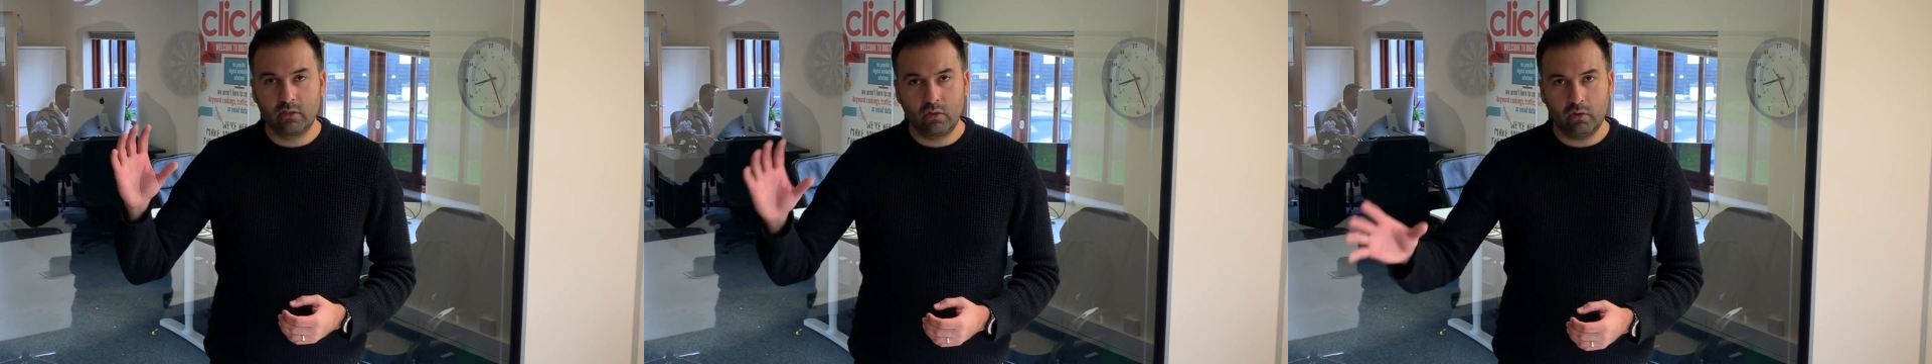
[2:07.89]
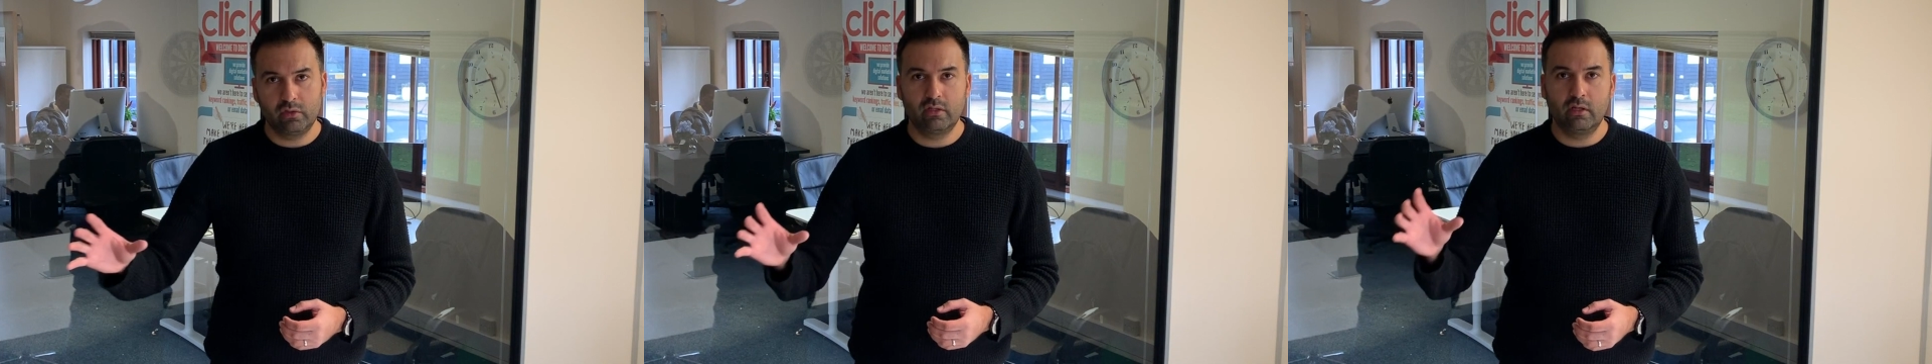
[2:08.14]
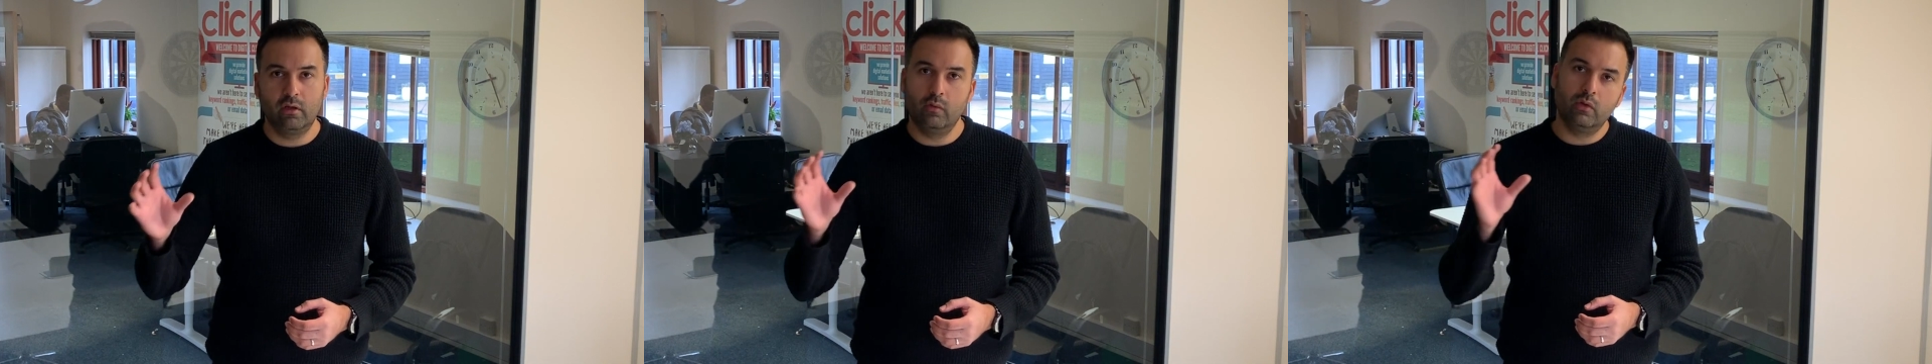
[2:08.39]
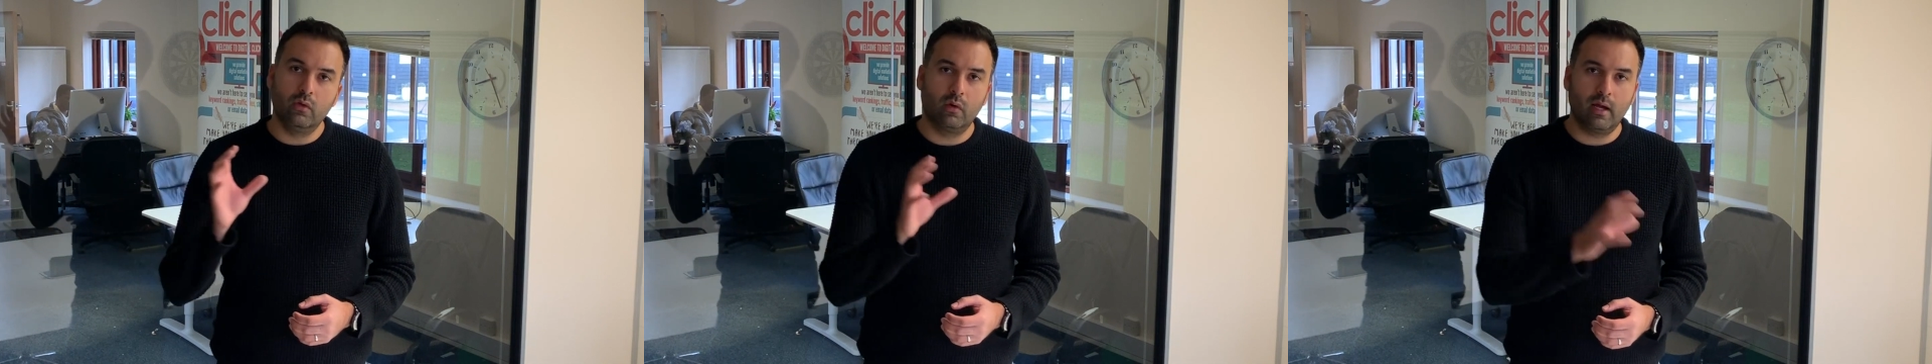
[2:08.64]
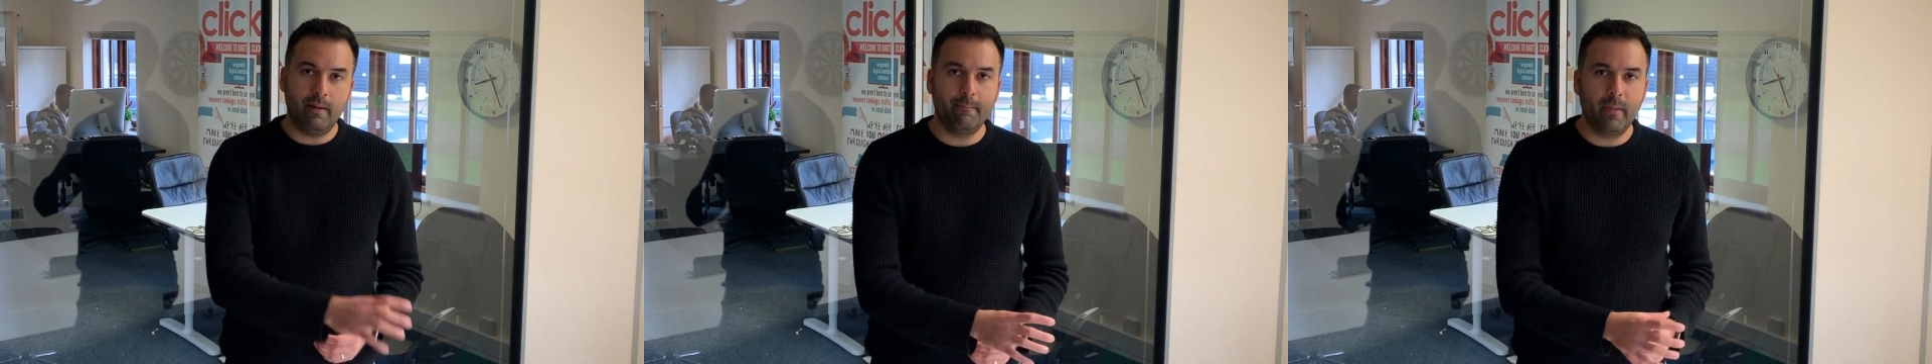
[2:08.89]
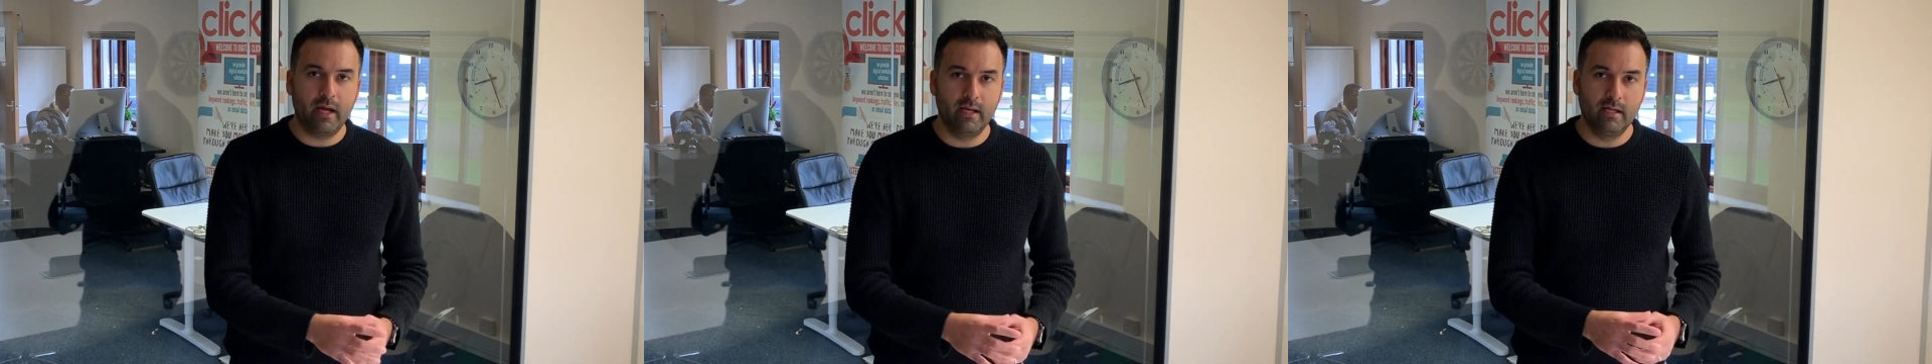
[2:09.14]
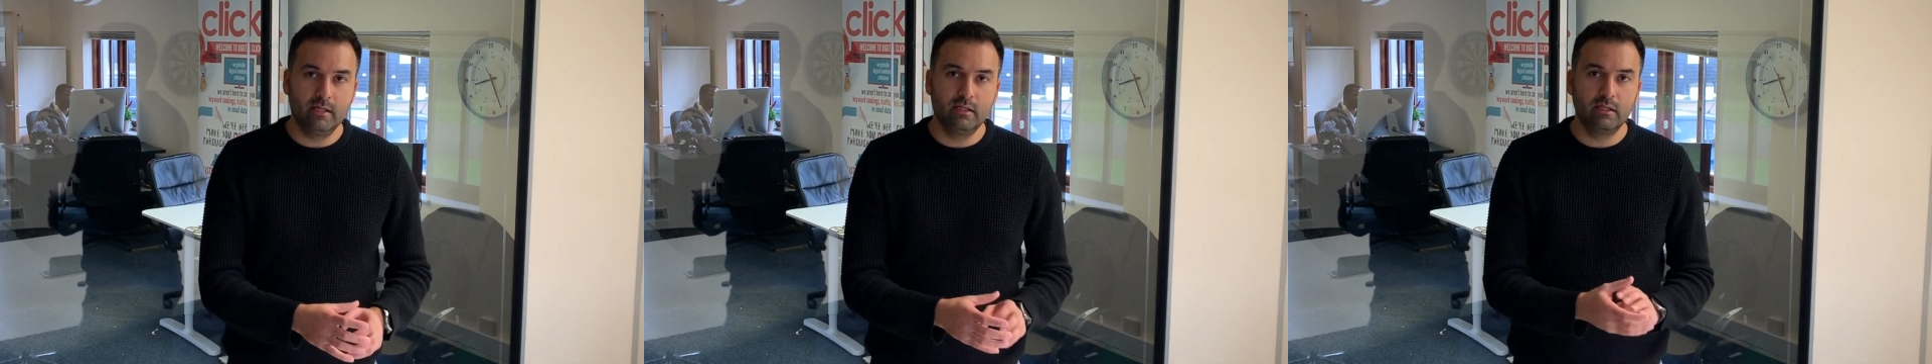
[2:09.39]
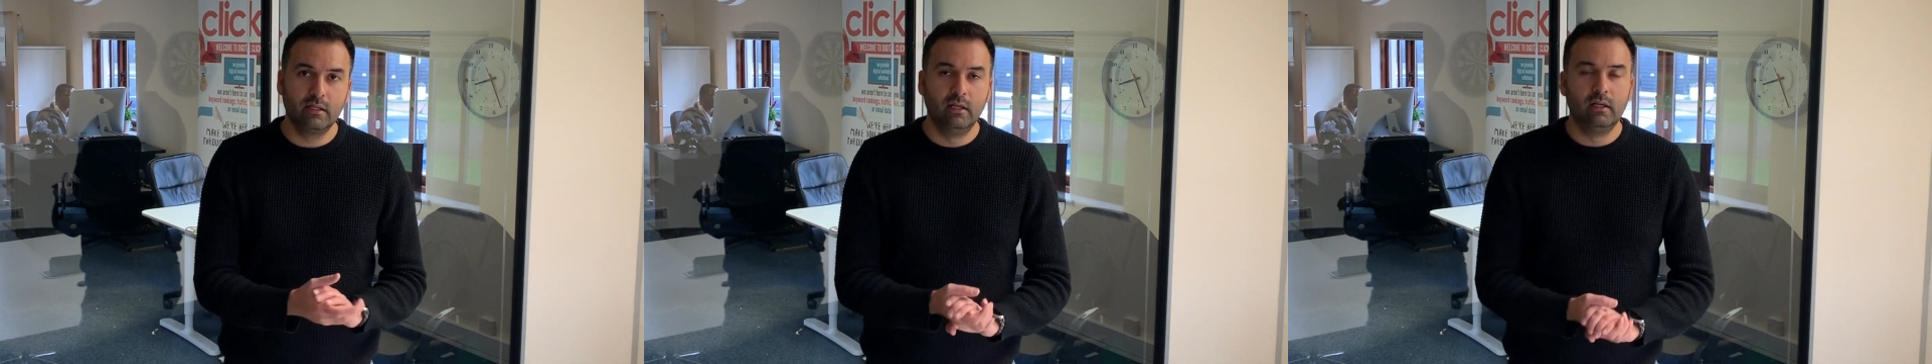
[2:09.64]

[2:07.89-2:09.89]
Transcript: costing you with your campaigns